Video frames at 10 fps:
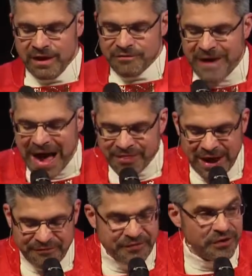"Father,
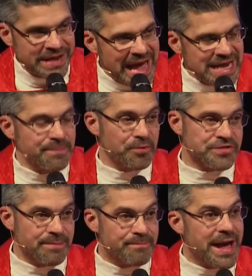I feel ninety
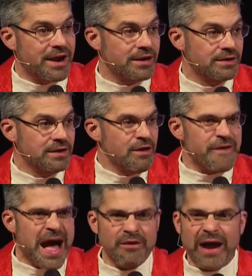percent better.
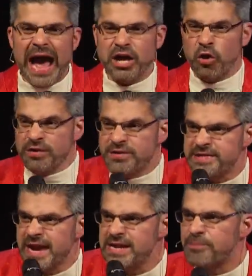Father, I couldn't
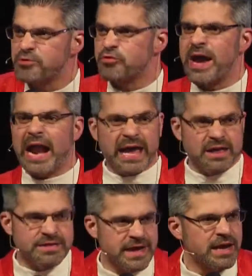stand up straight. I can
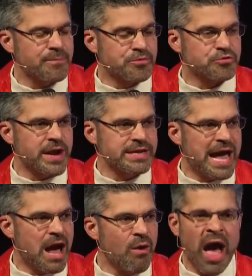stand up straight
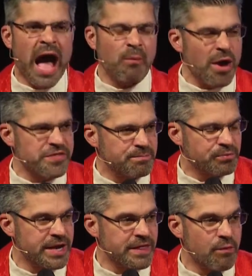now. I wasn't
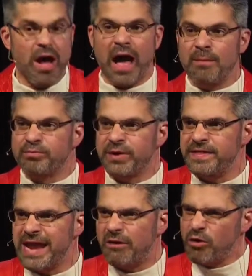breathing well. I'm
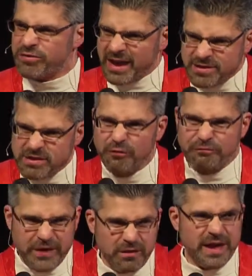breathing now." It goes, "I can still
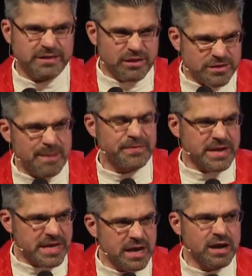feel like there's something
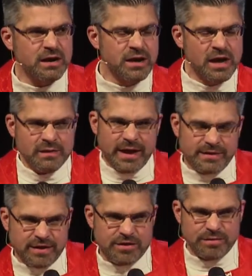here, like
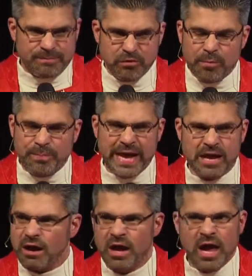this little pain
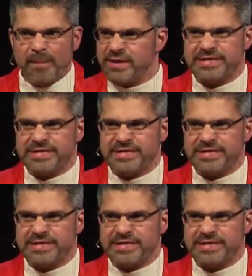here, but it's